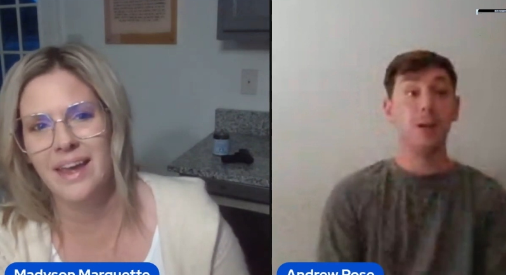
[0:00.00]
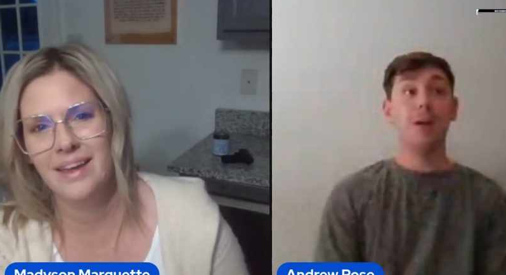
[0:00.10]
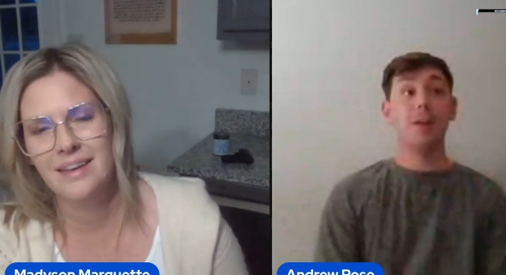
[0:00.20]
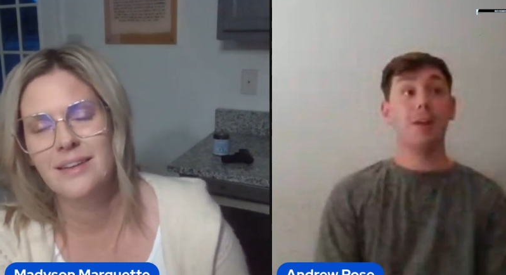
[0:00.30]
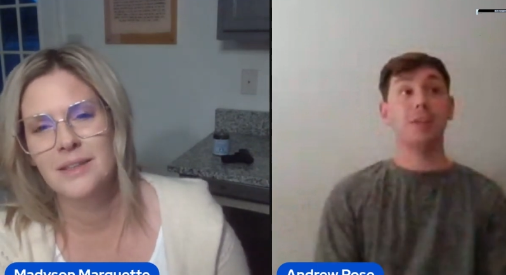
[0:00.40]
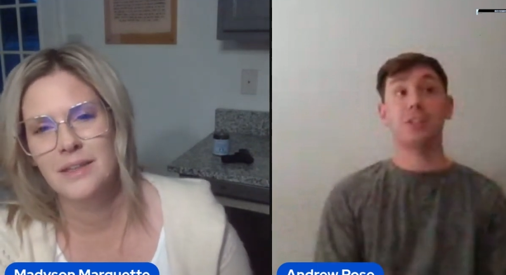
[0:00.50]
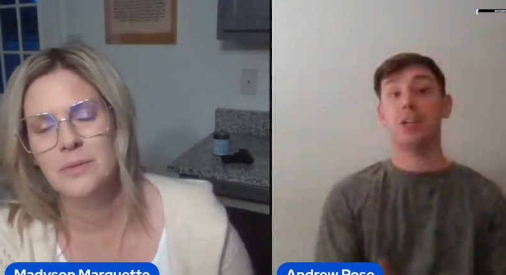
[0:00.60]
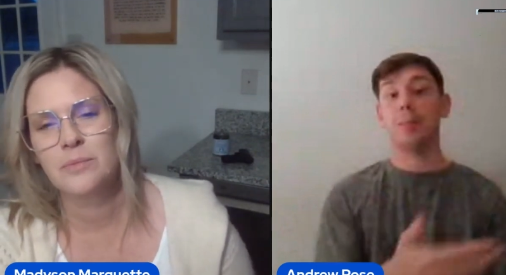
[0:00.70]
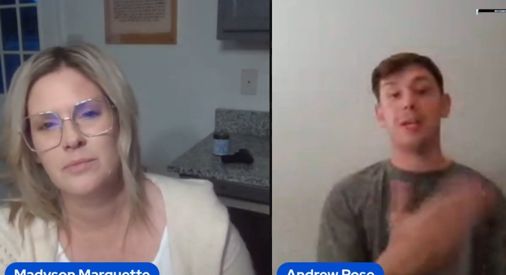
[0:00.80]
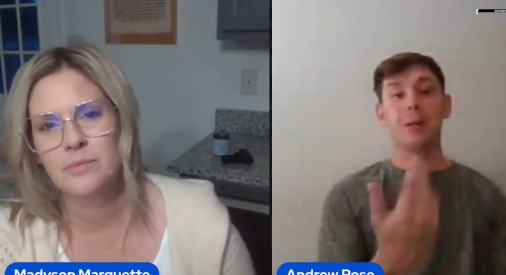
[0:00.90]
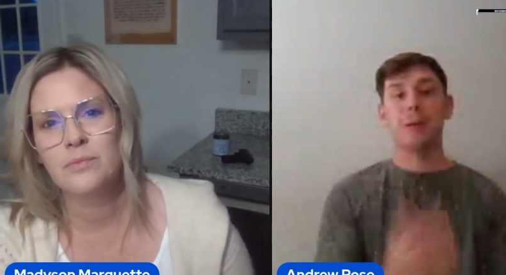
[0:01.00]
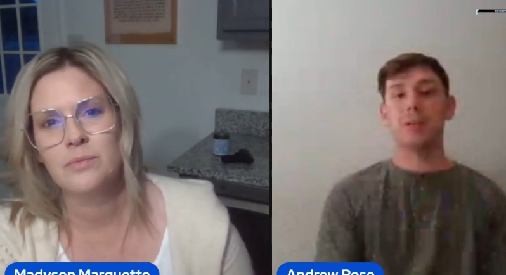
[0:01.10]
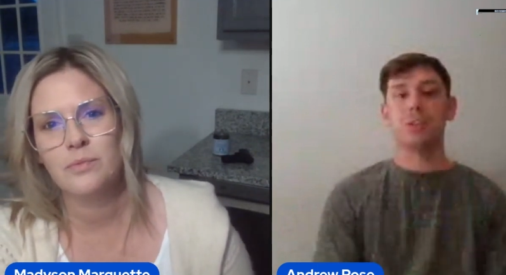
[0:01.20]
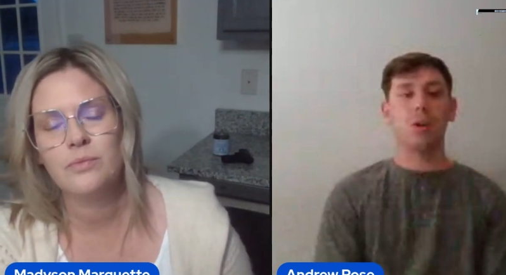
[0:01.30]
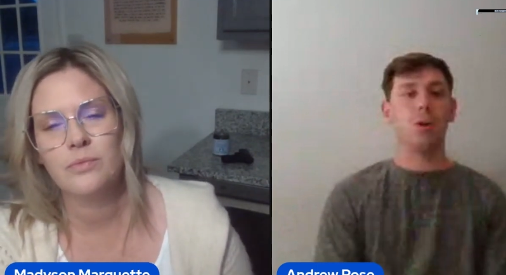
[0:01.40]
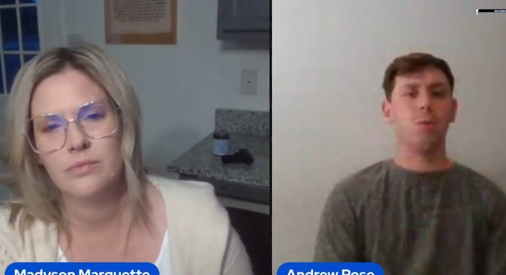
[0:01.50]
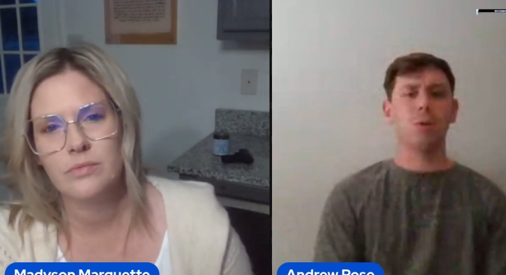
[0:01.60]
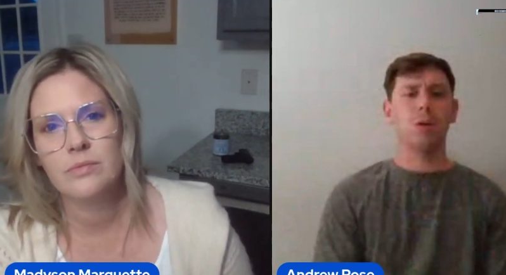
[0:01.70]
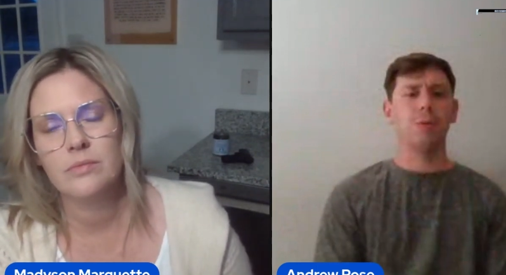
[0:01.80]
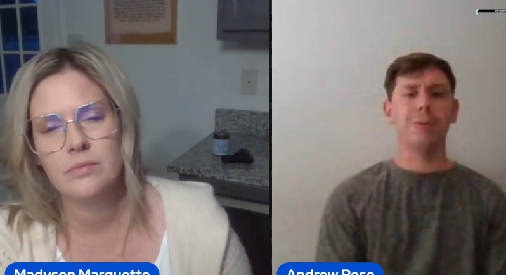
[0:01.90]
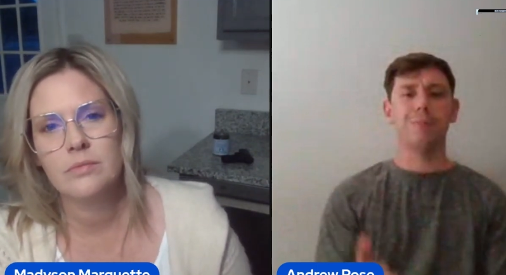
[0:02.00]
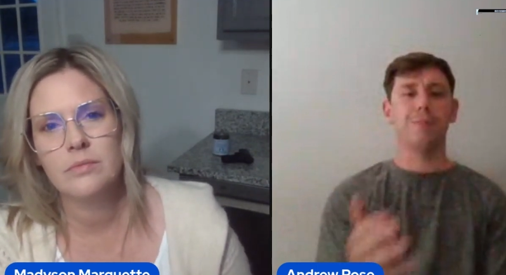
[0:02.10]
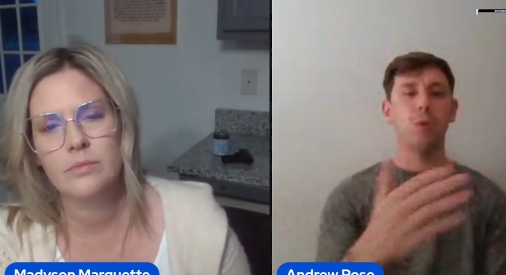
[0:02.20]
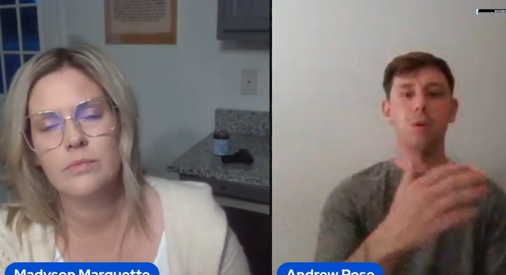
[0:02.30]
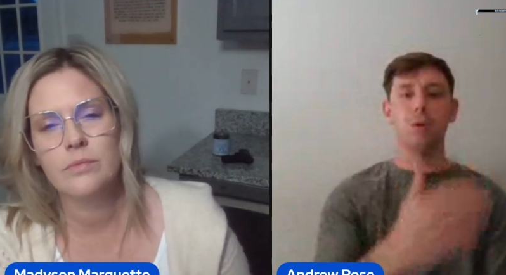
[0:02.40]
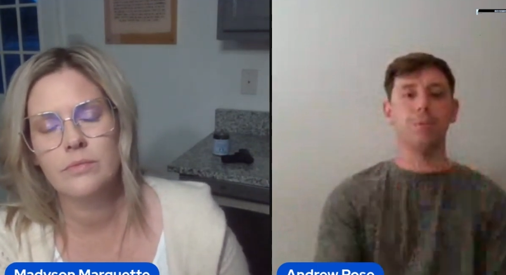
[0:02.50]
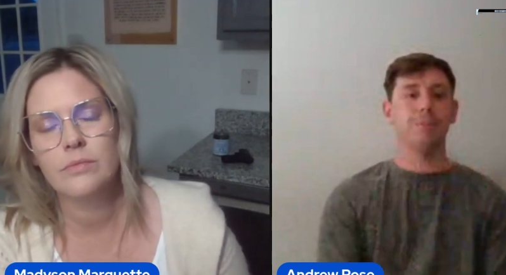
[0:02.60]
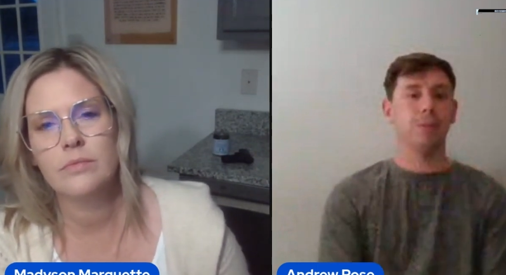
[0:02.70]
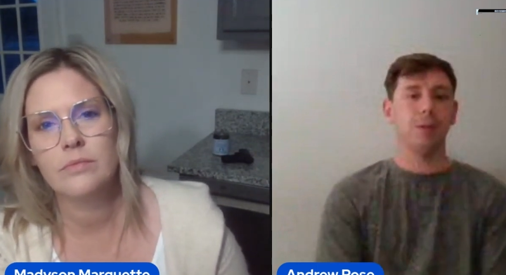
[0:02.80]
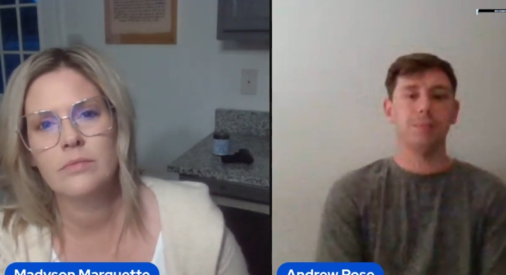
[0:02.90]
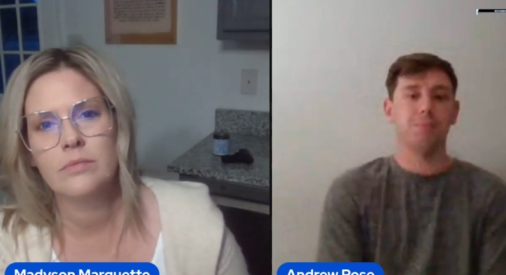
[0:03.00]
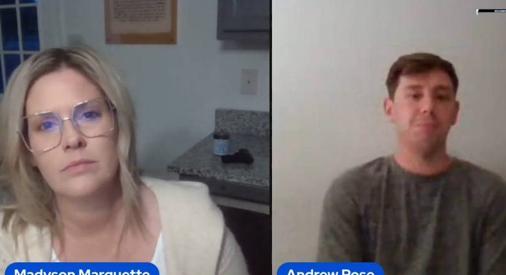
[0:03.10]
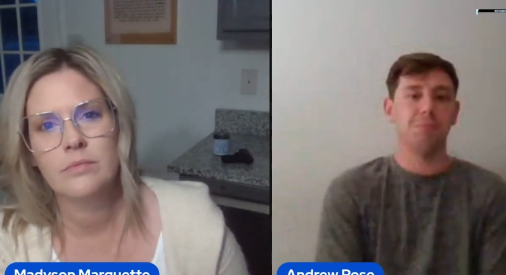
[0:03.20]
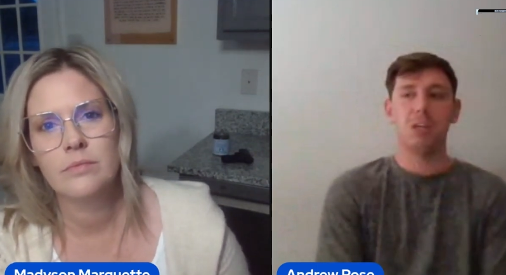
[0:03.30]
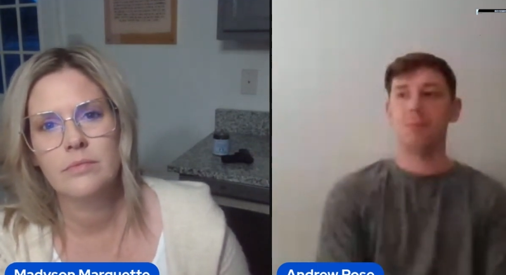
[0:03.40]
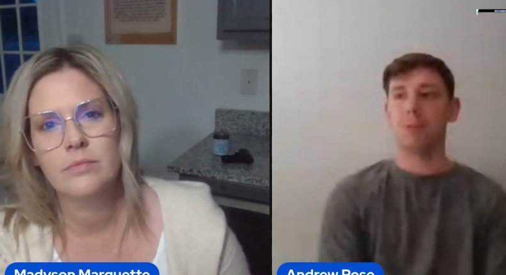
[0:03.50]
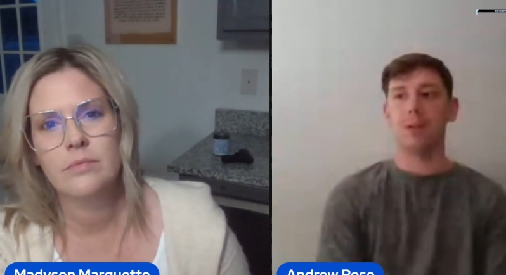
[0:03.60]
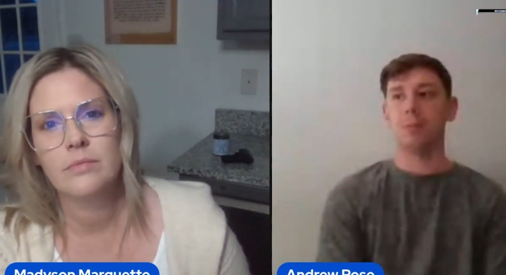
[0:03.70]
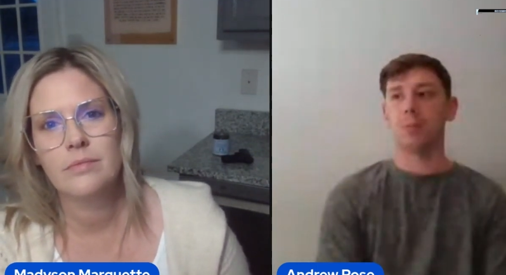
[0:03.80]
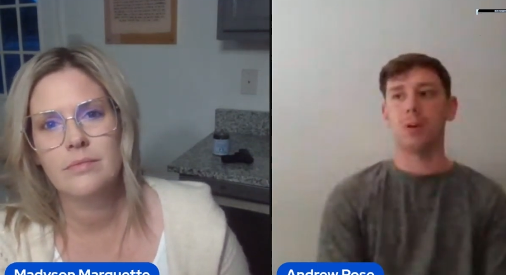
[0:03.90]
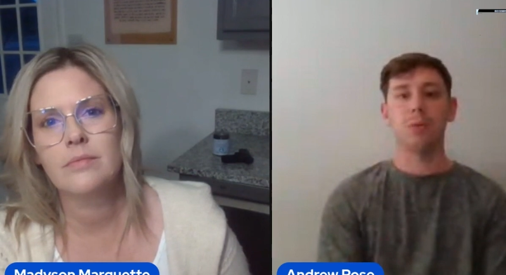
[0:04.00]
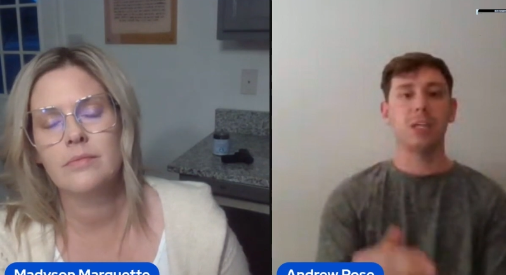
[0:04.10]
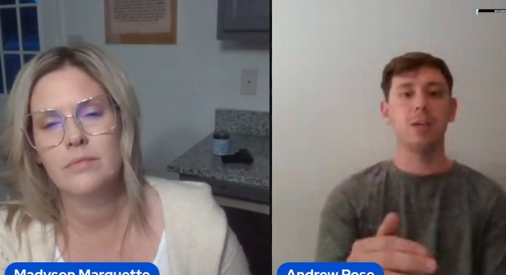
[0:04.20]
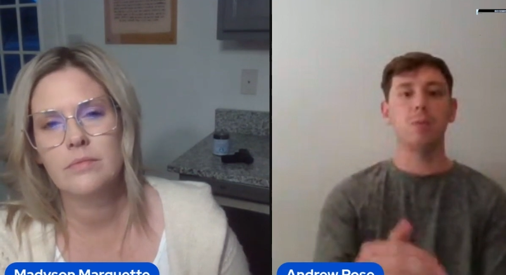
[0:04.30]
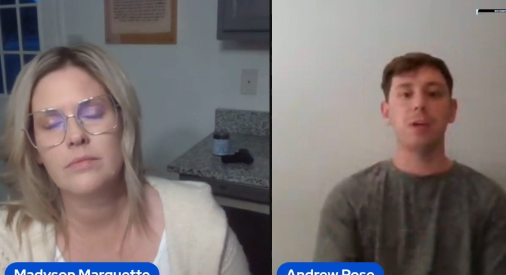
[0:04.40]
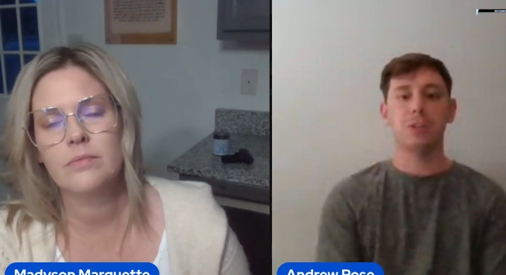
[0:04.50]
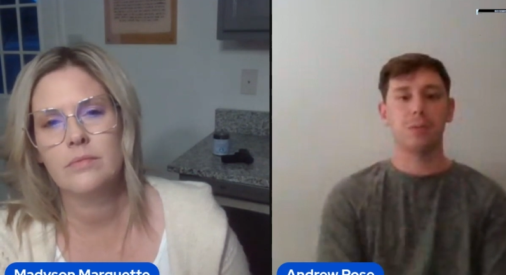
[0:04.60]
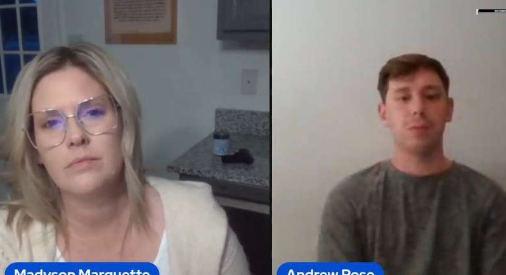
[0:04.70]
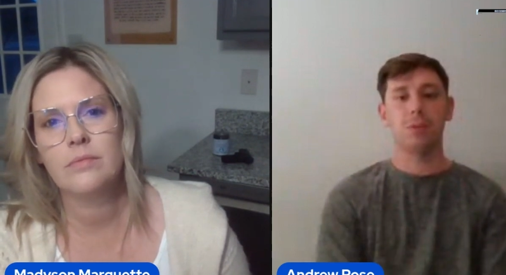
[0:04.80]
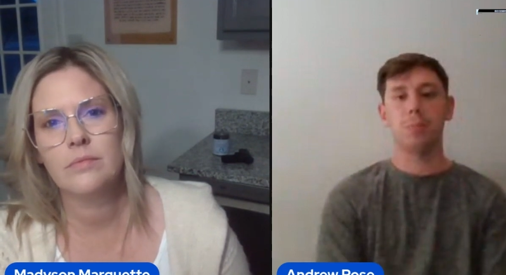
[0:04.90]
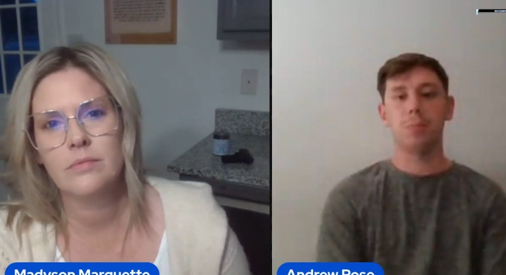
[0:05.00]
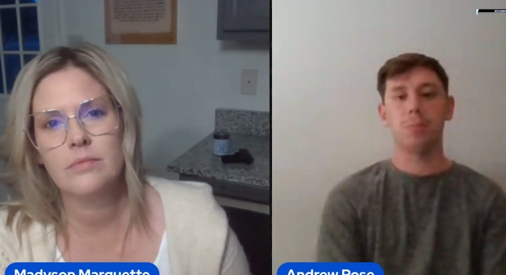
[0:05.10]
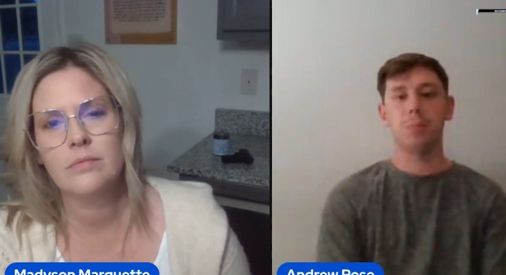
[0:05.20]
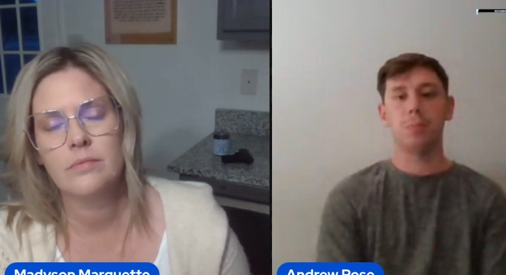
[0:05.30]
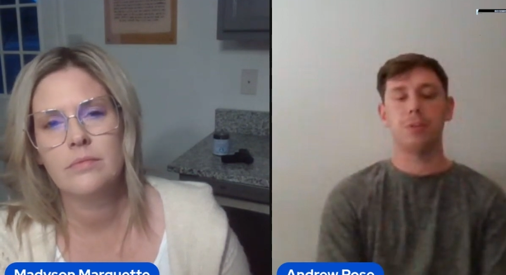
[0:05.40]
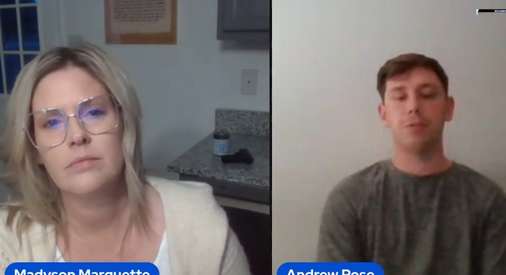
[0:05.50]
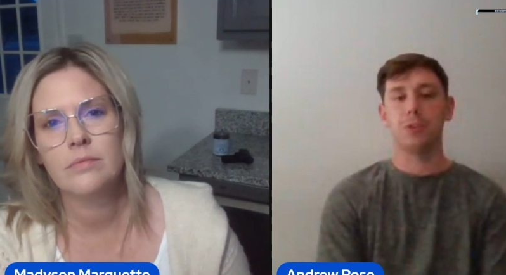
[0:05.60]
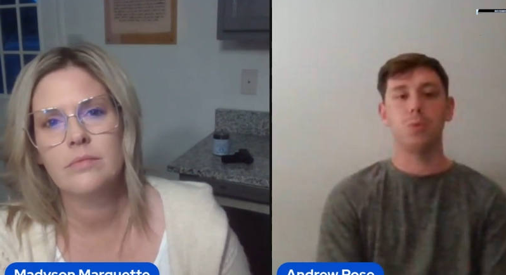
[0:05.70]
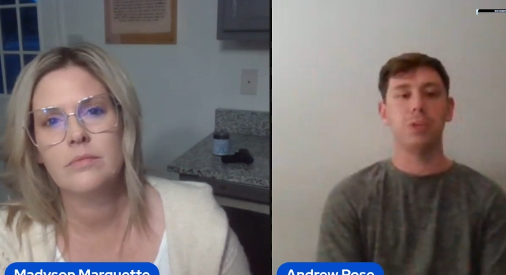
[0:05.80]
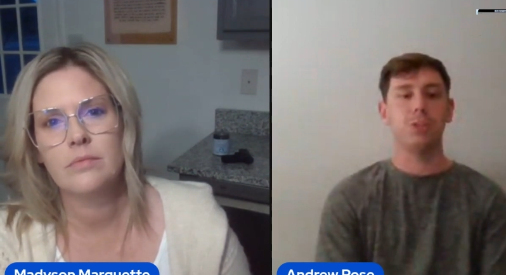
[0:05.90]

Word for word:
Speaker 1: like let's say my command just said, "Oh, we're going to Florida," like like we're going to Key West to the beach down there for two